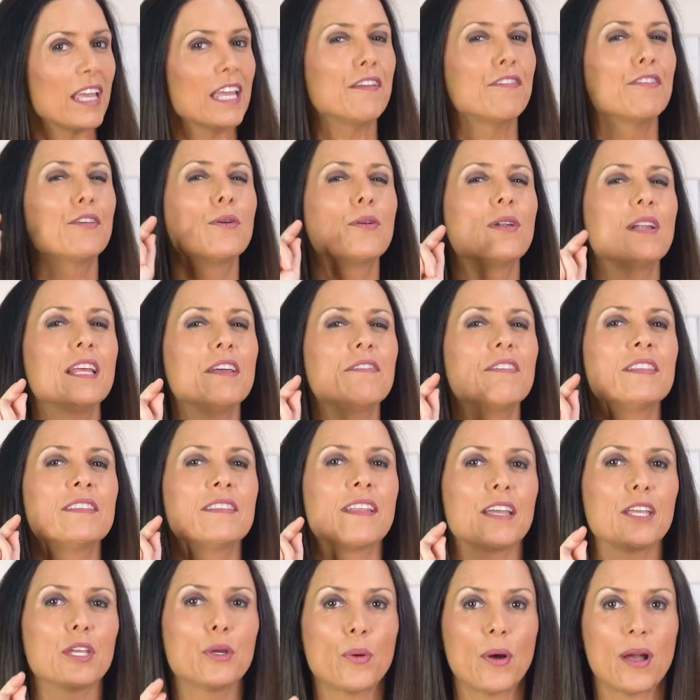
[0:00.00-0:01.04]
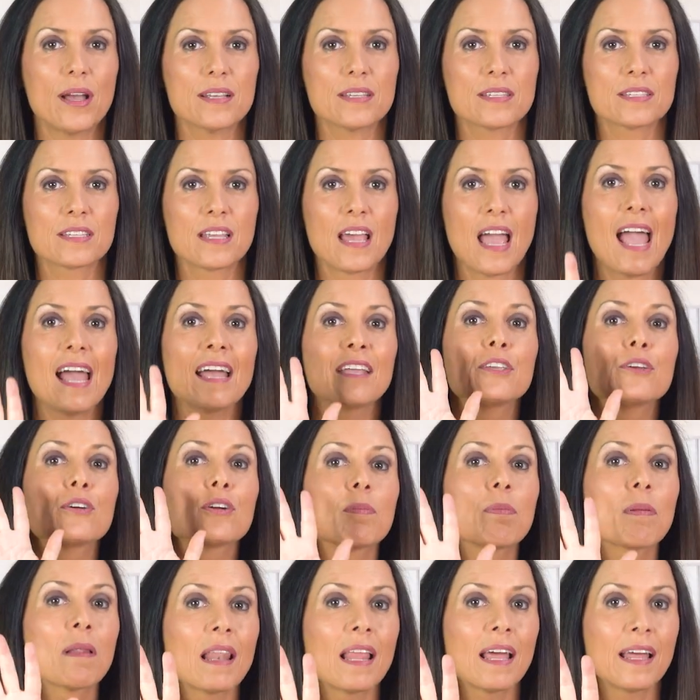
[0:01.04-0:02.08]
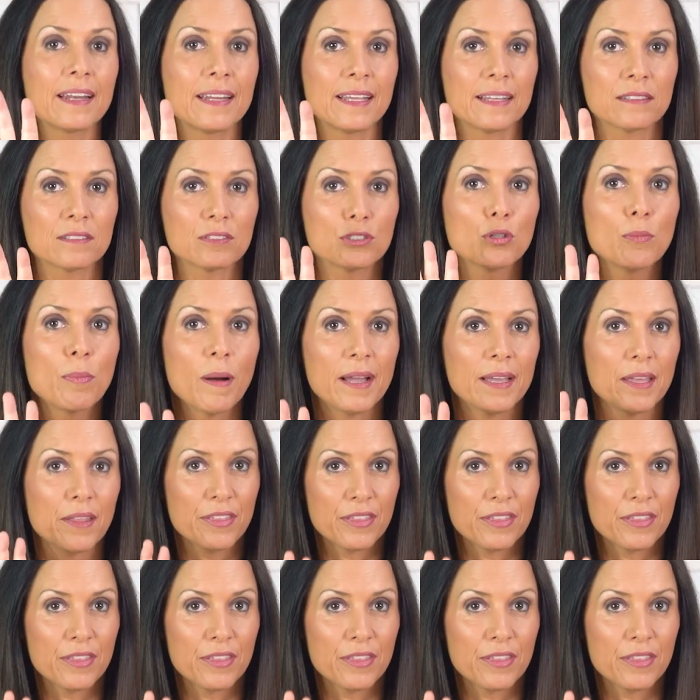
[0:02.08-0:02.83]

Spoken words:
if you live in the US and you're planning to buy a